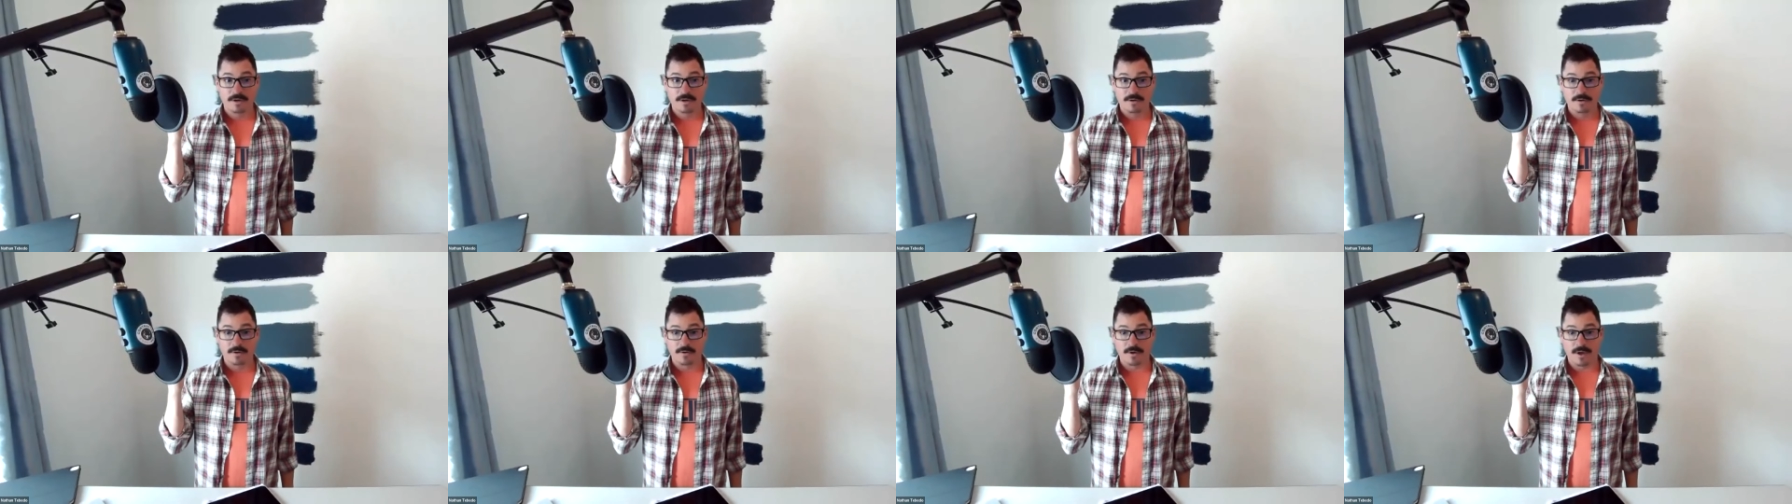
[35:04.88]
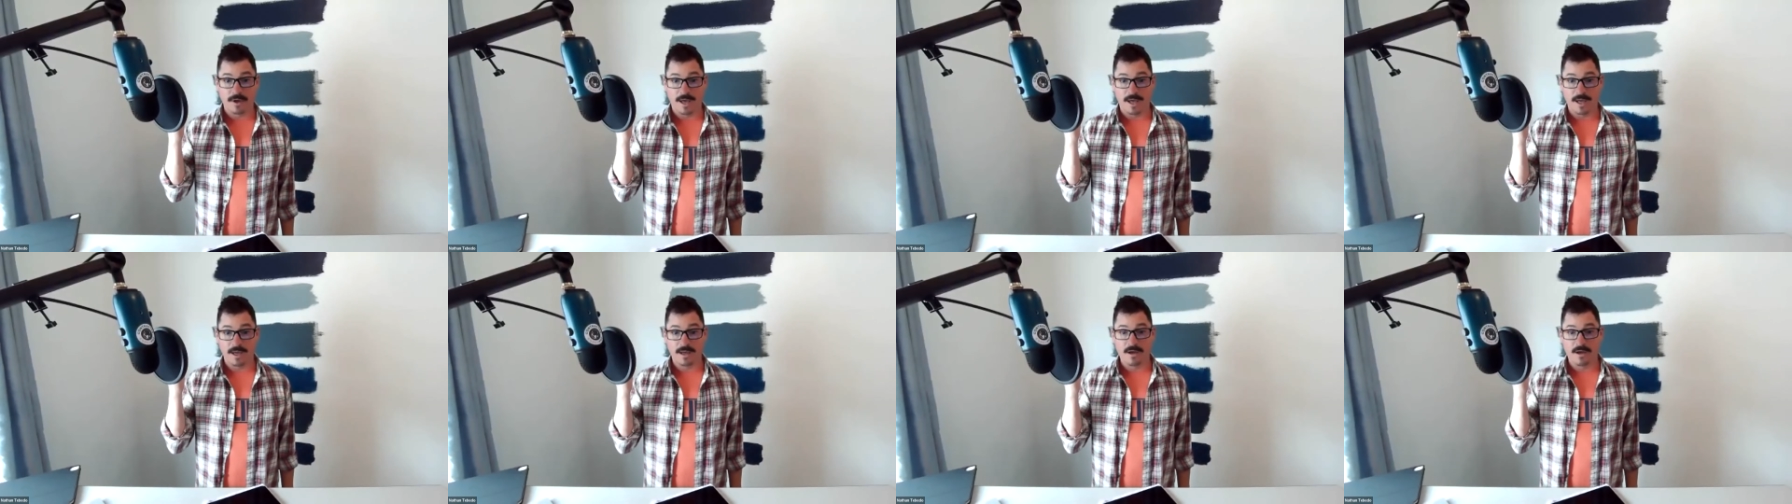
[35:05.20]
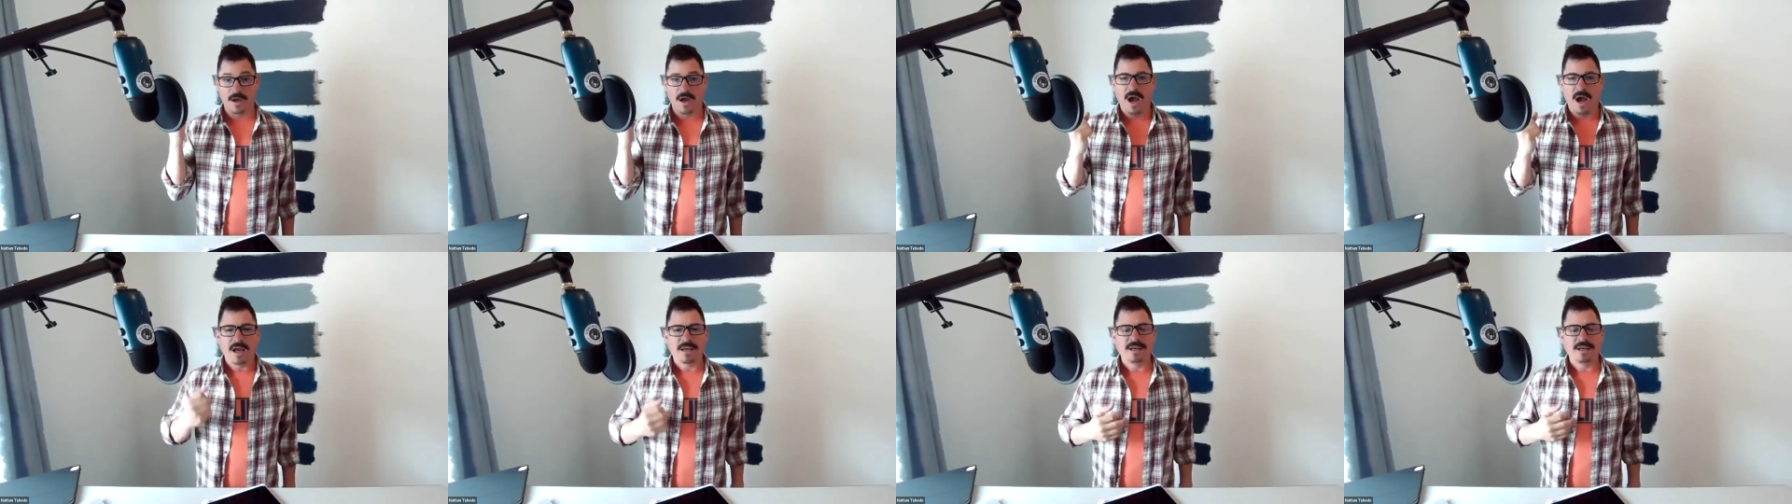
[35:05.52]
Okay.
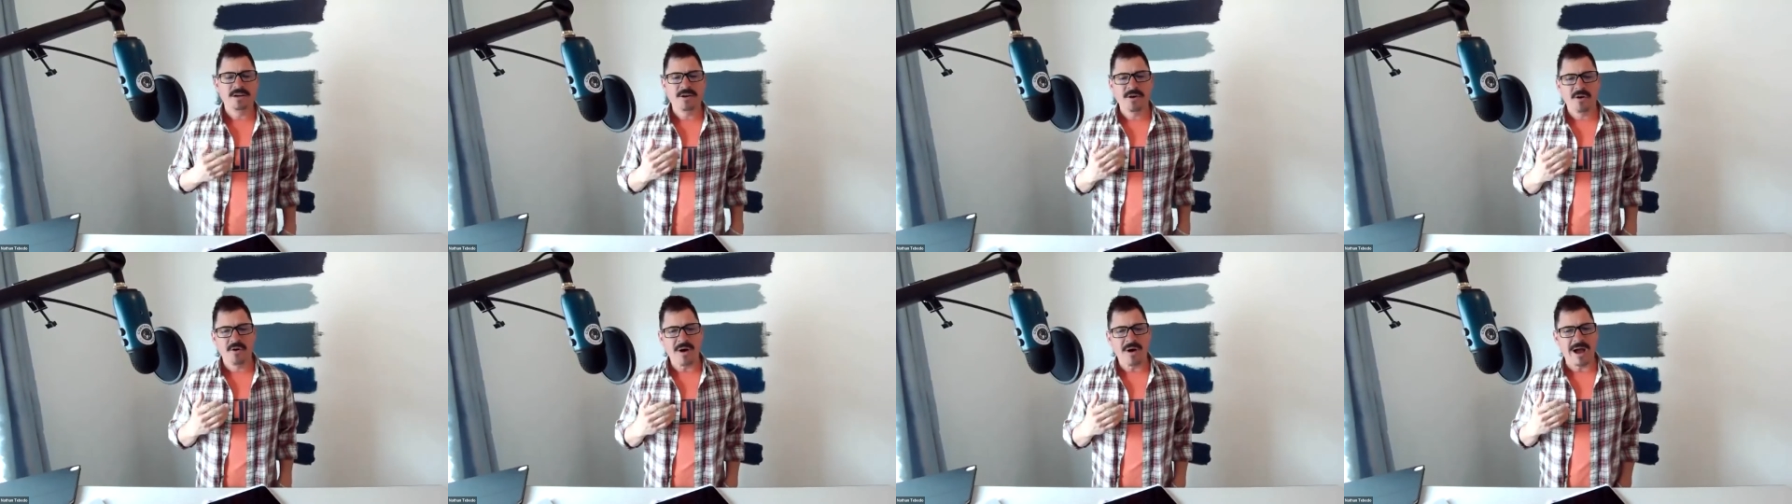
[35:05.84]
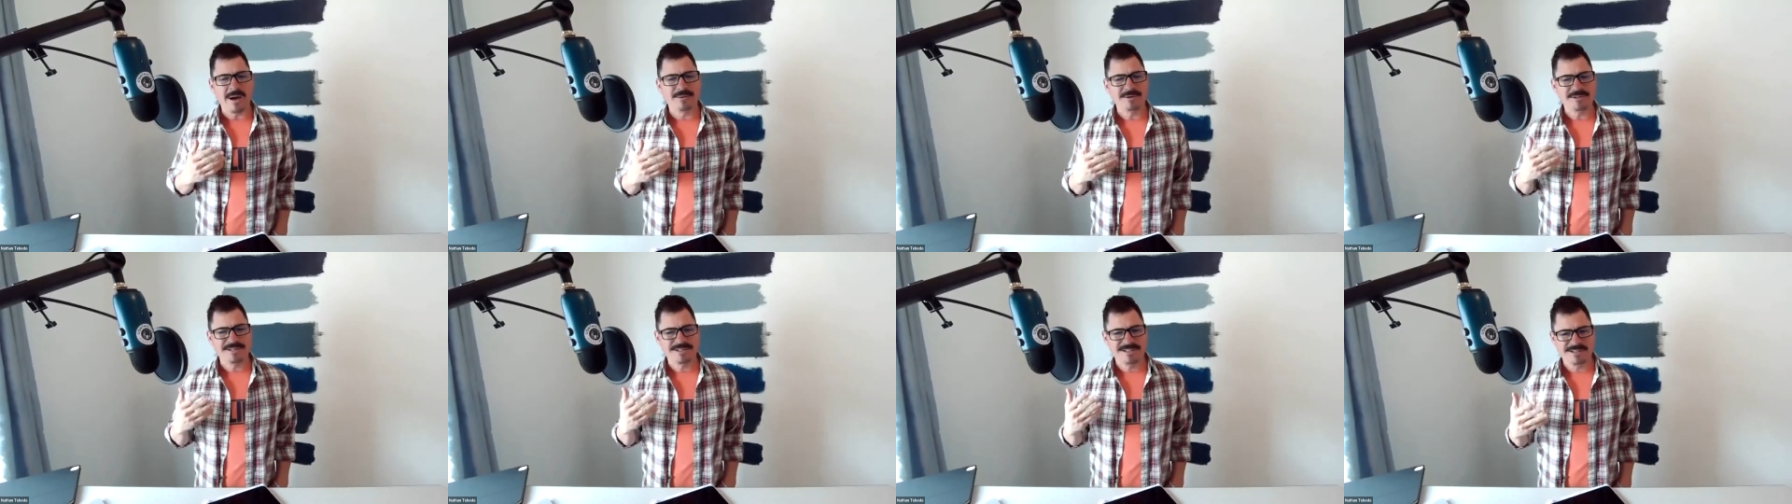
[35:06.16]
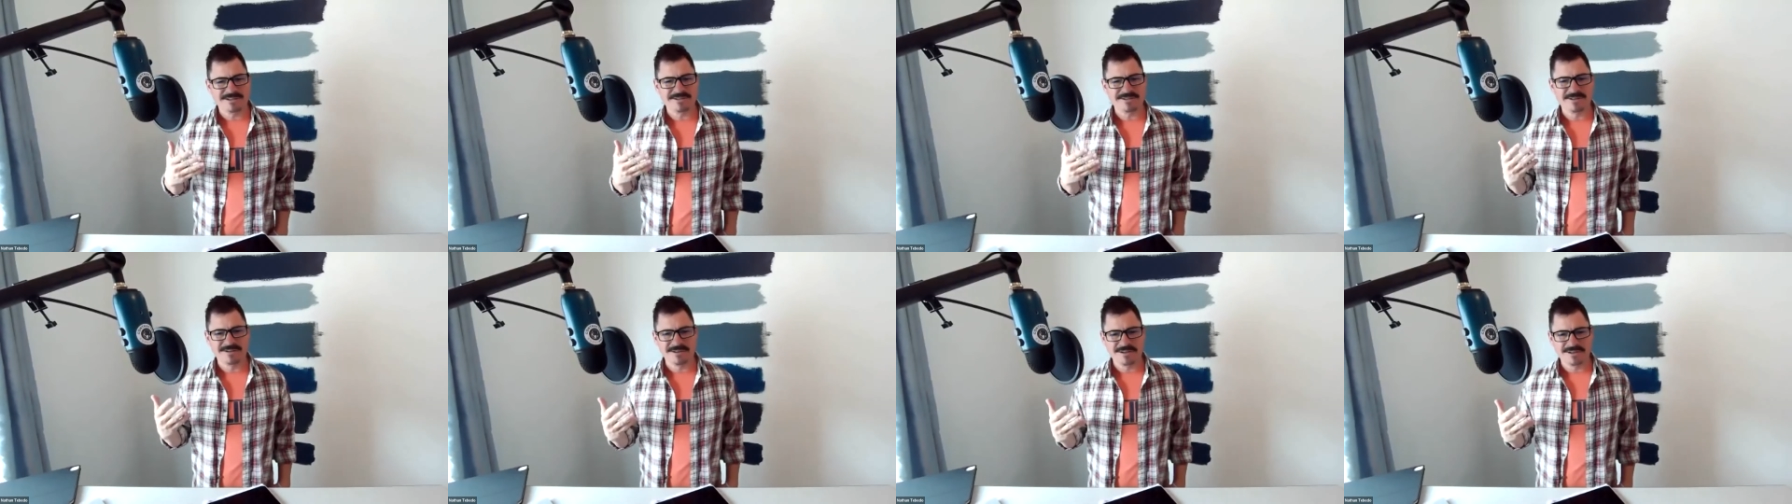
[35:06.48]
I was
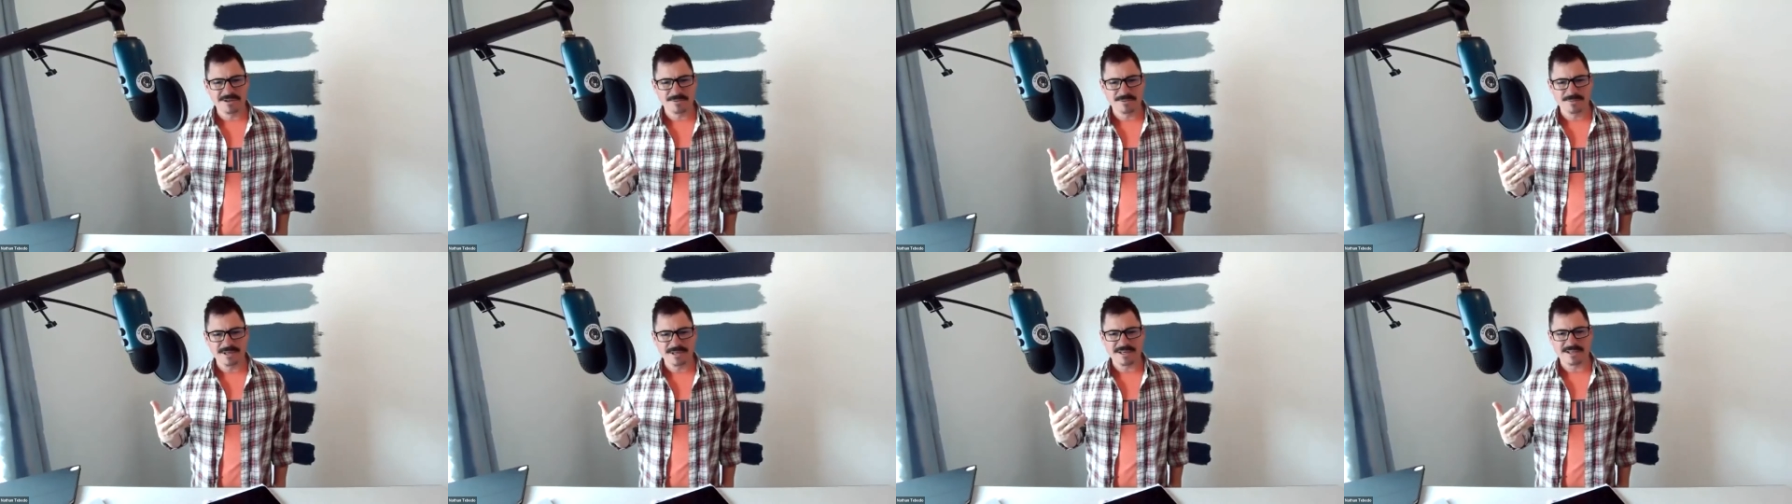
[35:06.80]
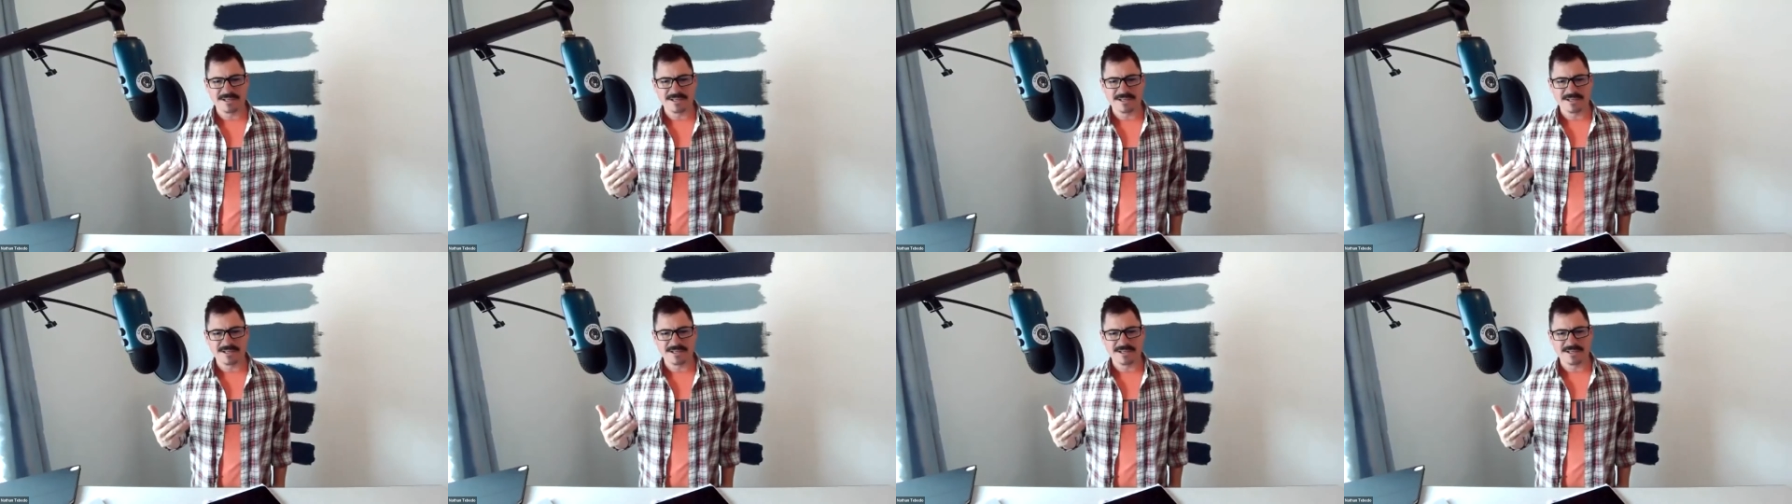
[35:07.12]
still a little bit